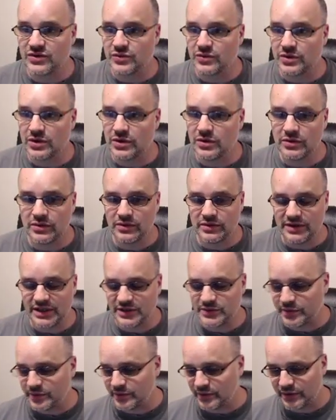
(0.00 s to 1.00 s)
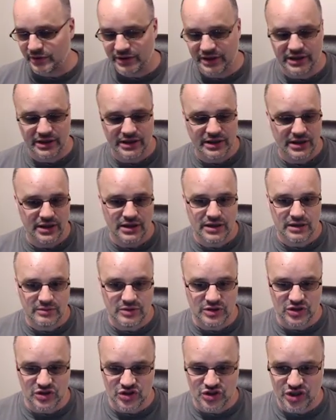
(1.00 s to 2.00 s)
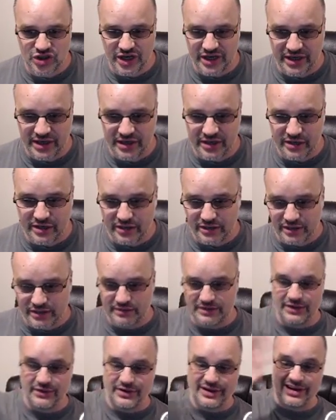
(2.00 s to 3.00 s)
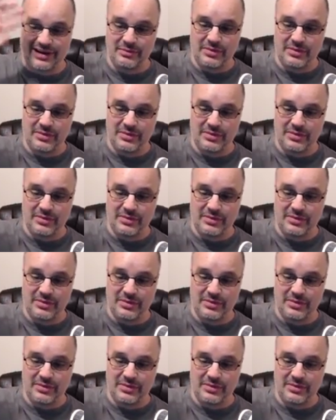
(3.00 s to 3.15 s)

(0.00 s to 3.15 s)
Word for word: wrong. That's what you'll look at. You just check. Eh, there I am.